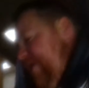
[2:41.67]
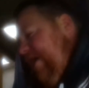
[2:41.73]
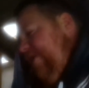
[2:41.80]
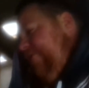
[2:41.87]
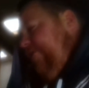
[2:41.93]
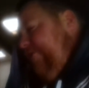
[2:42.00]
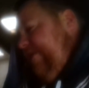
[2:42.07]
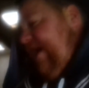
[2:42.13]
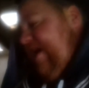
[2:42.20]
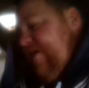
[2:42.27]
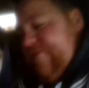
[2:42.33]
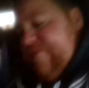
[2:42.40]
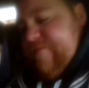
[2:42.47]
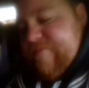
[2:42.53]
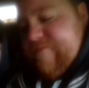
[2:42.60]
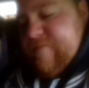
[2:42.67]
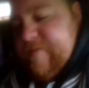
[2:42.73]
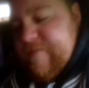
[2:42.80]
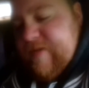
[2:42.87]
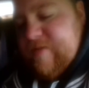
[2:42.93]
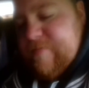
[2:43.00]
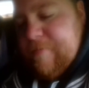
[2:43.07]
battle, that
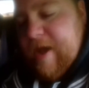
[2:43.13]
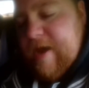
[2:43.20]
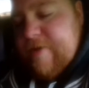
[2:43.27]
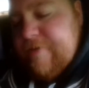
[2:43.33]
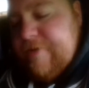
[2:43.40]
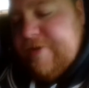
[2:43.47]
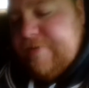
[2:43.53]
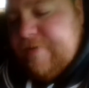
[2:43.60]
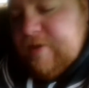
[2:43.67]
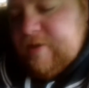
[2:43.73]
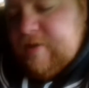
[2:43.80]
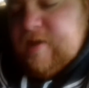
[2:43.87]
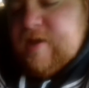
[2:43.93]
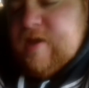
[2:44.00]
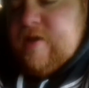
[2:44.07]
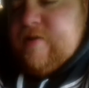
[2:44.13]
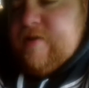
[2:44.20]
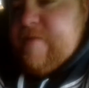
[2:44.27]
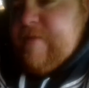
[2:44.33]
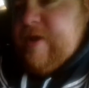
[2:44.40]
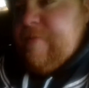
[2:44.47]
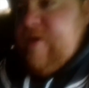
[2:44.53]
women's battle royal.
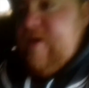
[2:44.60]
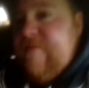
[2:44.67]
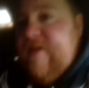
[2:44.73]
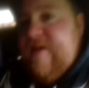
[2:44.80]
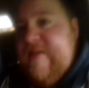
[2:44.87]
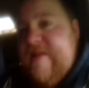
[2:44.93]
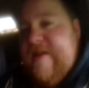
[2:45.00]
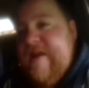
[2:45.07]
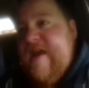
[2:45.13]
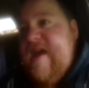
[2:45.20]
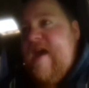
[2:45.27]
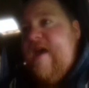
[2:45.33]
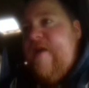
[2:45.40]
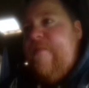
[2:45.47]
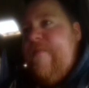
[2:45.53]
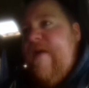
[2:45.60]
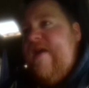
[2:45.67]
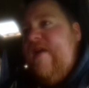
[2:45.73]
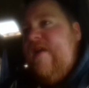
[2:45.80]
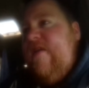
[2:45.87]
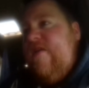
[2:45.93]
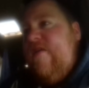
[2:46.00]
Then we move on to the uh,
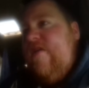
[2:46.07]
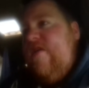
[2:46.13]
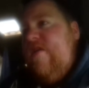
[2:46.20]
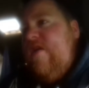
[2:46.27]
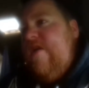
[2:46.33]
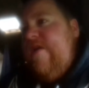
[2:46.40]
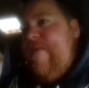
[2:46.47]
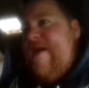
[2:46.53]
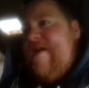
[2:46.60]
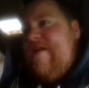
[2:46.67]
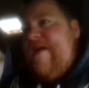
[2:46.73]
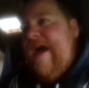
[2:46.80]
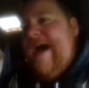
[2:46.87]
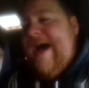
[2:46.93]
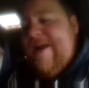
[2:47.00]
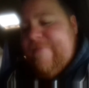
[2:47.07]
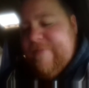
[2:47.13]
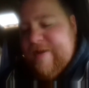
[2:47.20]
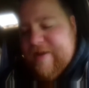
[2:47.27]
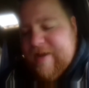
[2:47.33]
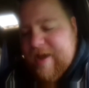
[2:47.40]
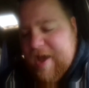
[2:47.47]
main main card.
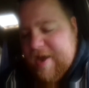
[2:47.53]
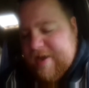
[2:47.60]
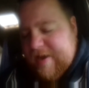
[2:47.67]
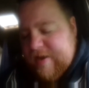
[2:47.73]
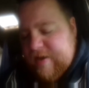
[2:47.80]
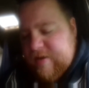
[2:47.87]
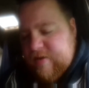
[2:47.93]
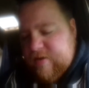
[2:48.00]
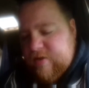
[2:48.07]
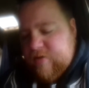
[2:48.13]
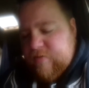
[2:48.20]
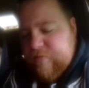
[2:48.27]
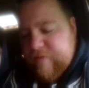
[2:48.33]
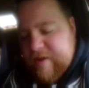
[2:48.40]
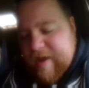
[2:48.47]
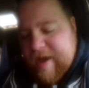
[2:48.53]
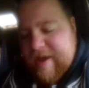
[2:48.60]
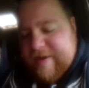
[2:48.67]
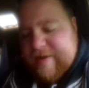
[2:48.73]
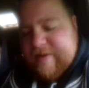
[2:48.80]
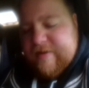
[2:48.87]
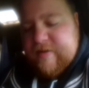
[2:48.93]
We had we
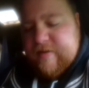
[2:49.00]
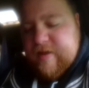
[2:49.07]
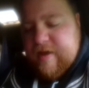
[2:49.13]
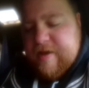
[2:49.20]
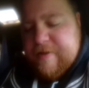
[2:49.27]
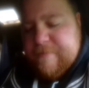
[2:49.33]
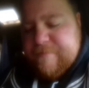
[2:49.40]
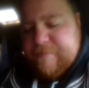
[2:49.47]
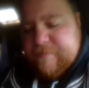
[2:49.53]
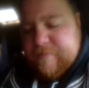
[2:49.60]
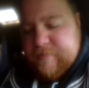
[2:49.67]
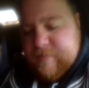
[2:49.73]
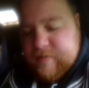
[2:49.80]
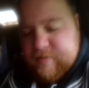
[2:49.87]
had um,